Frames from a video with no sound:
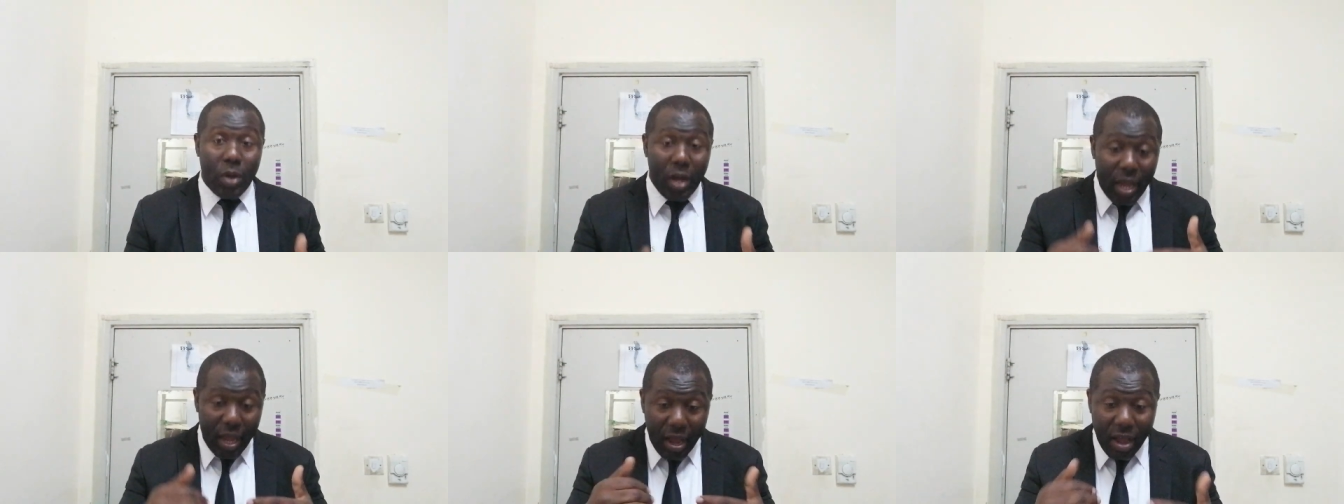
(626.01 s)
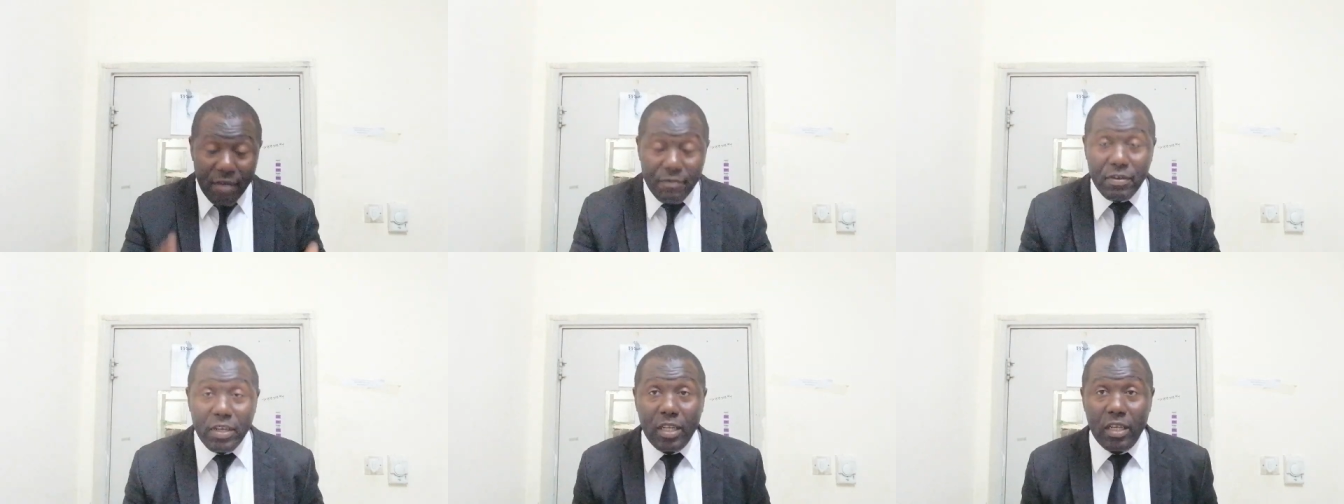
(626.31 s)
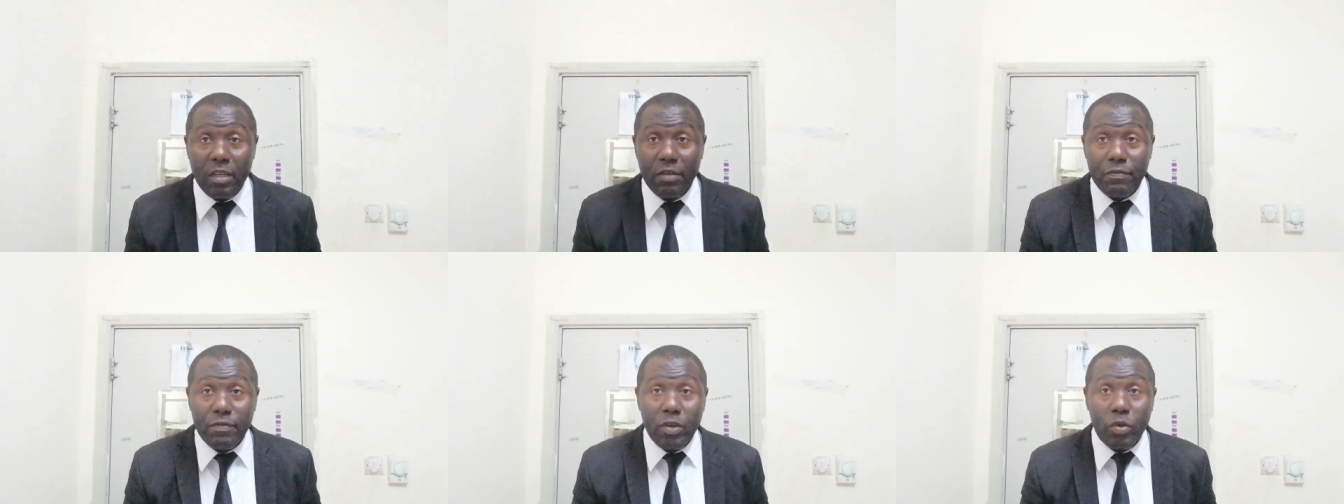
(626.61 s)
are having
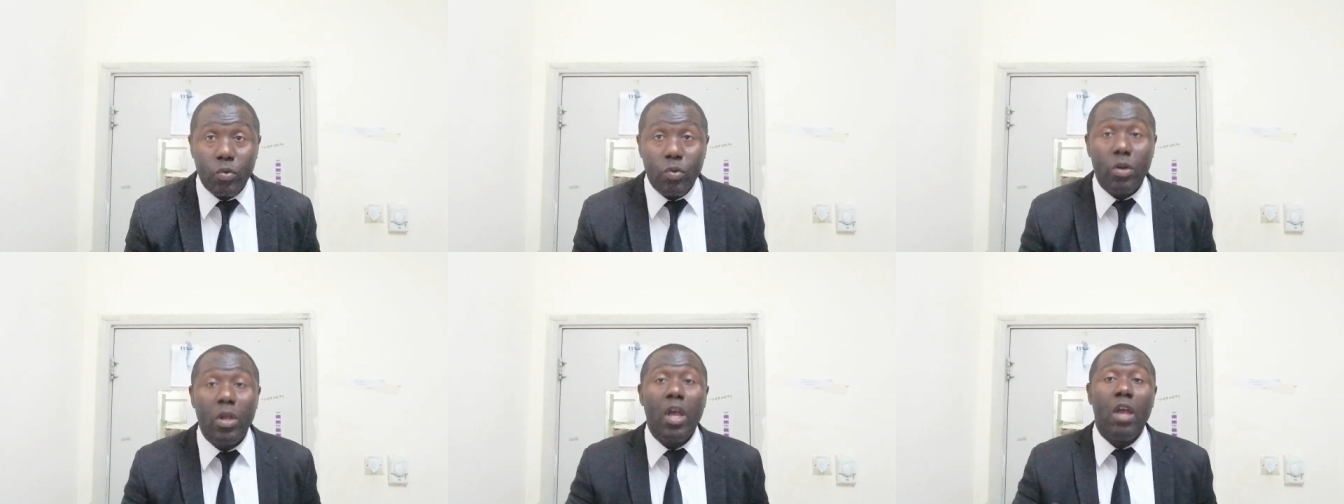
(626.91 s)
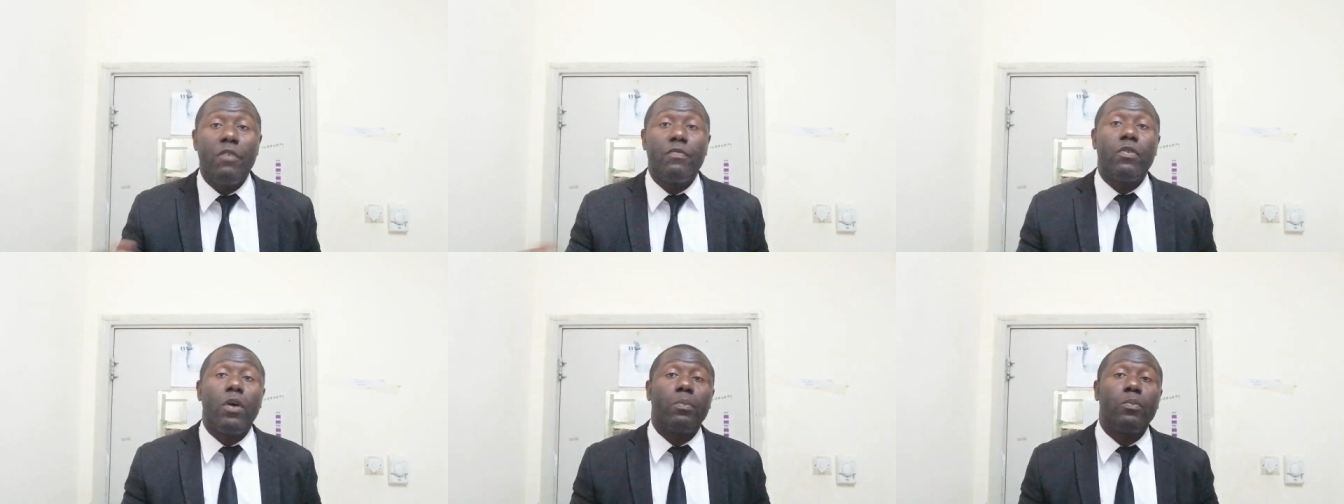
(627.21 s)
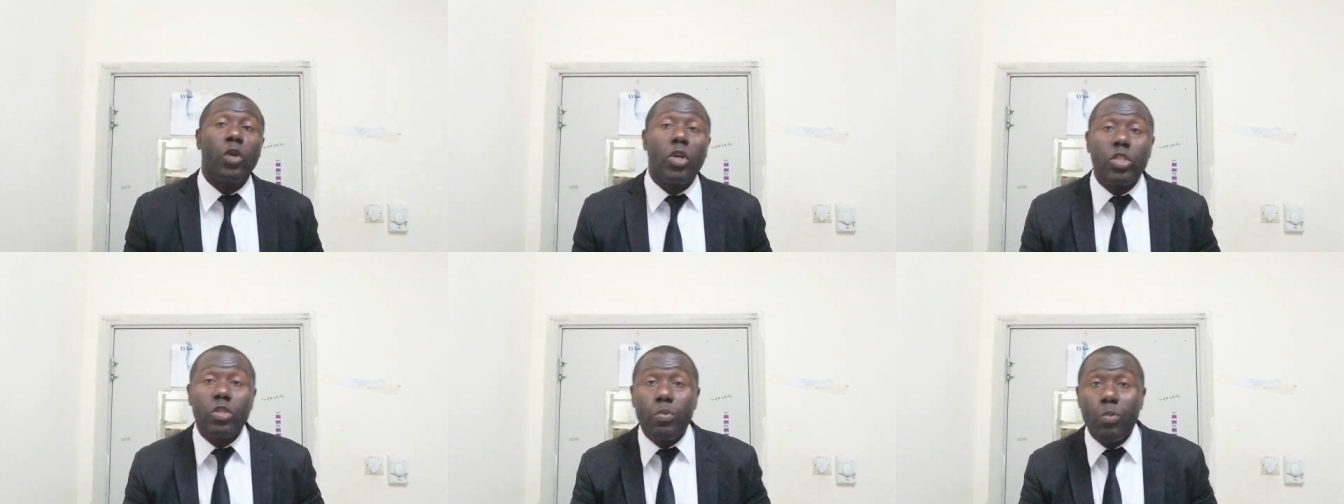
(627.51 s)
in a vehicle from
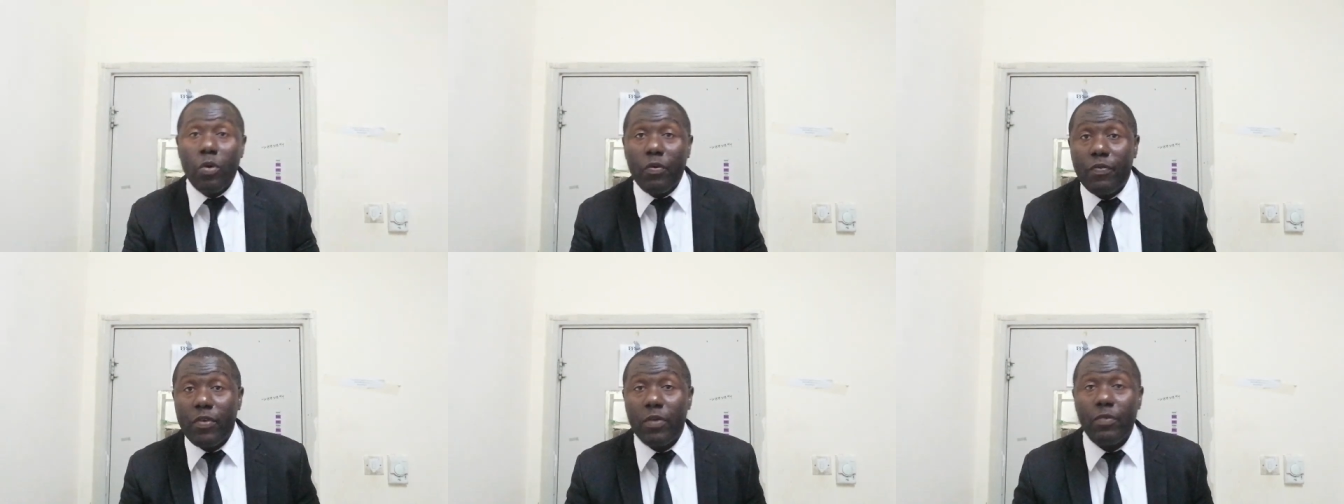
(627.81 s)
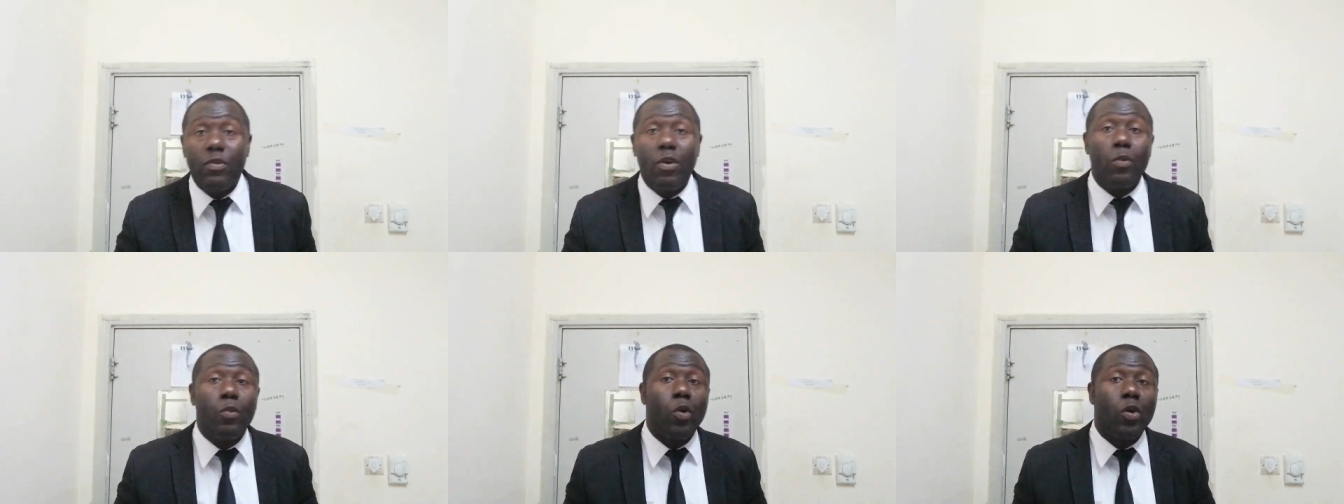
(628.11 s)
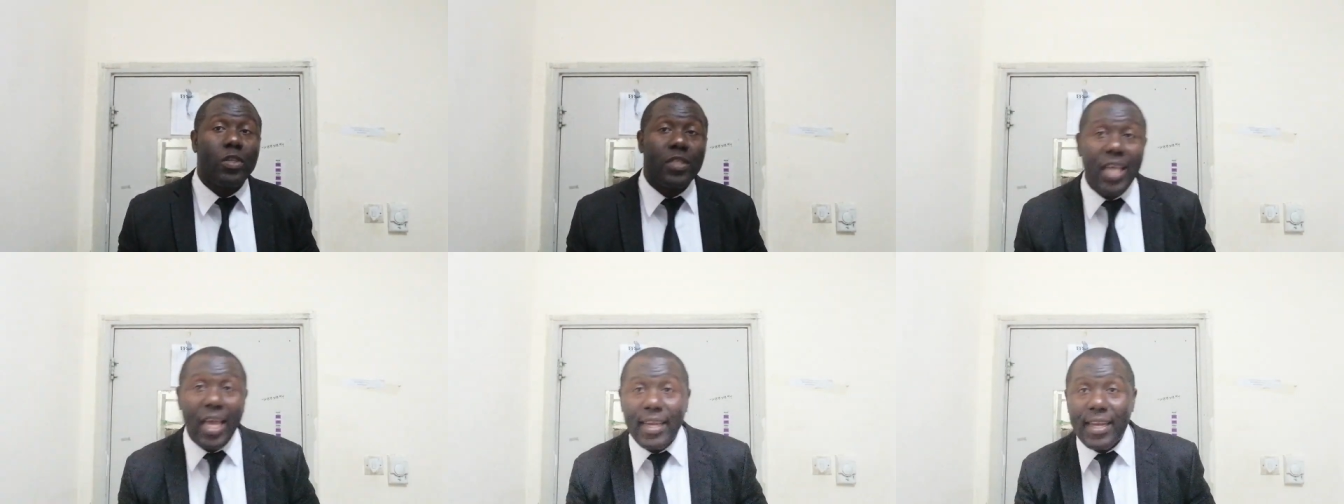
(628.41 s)
not moving from
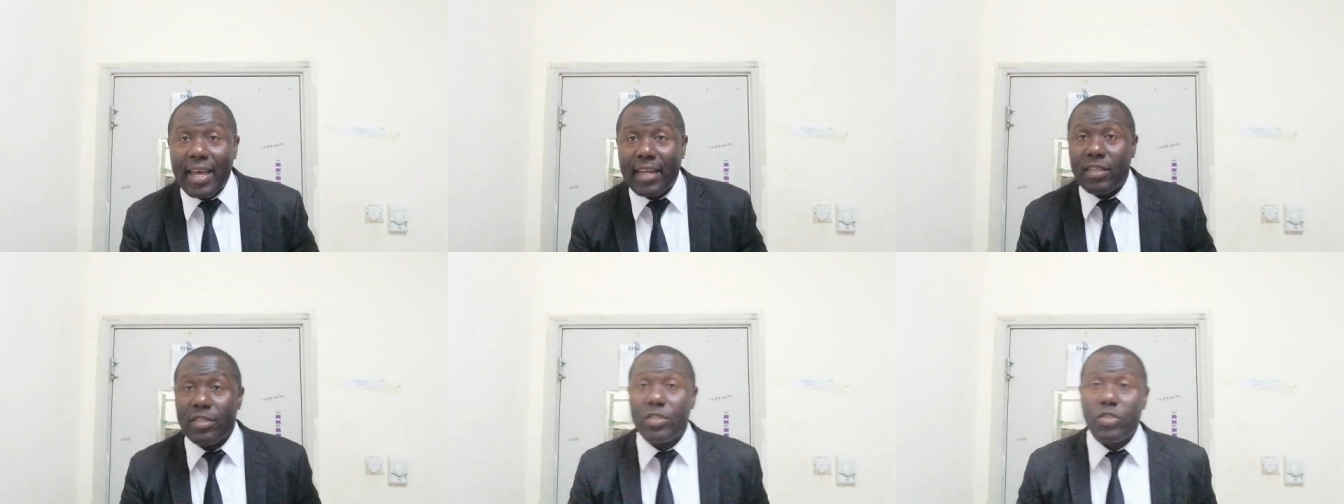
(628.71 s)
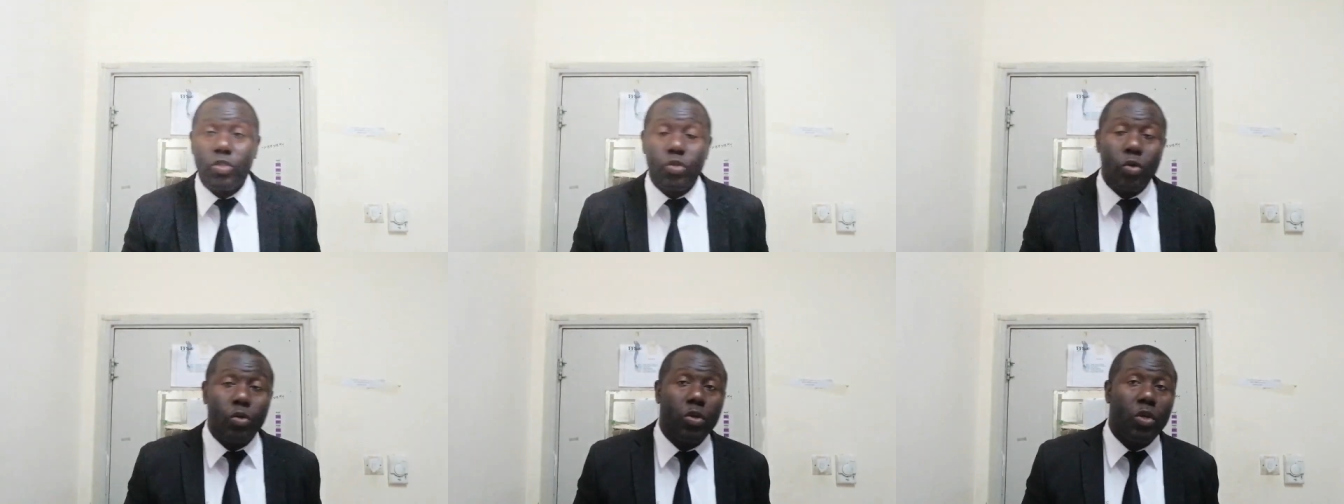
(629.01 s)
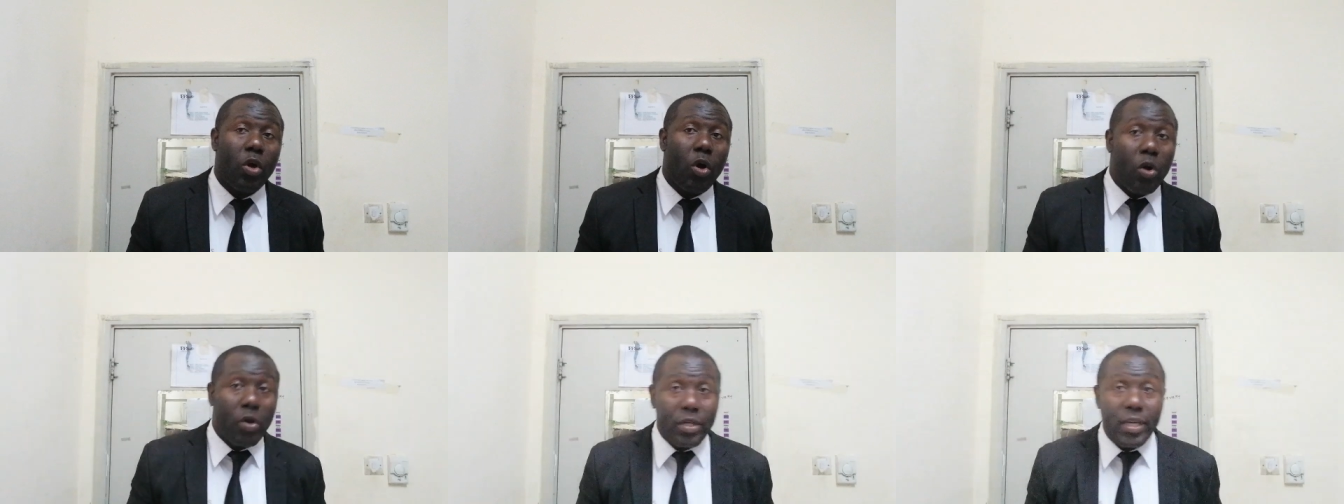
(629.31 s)
one side and to
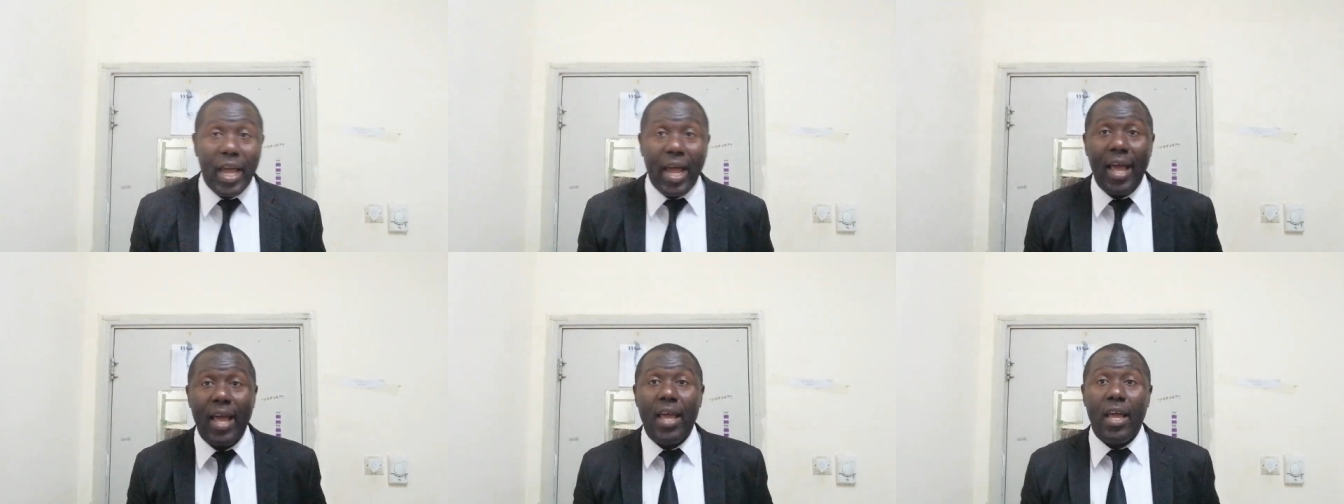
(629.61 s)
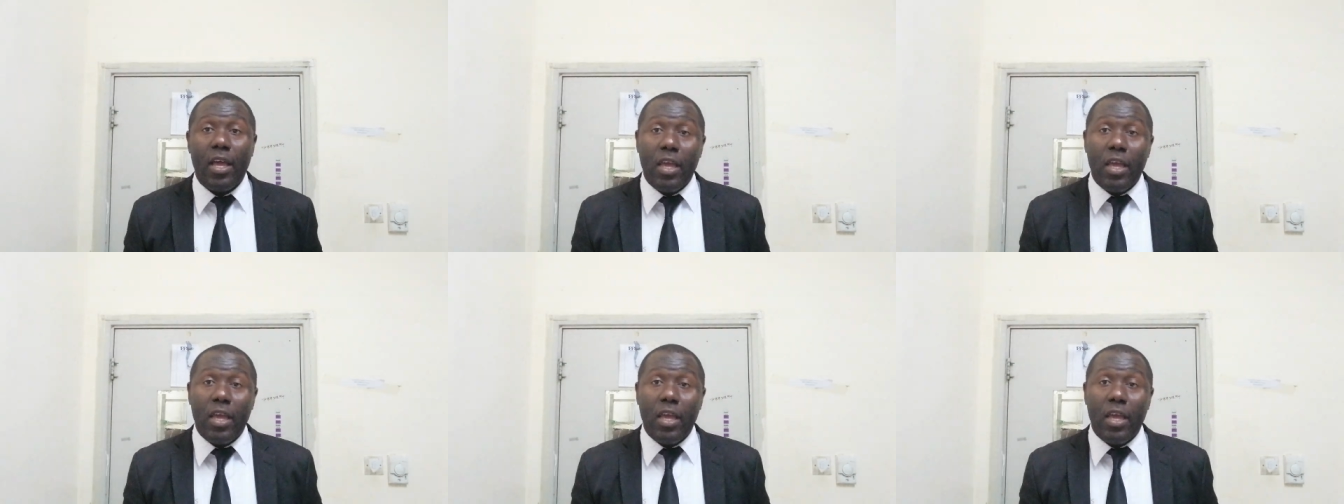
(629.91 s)
the other.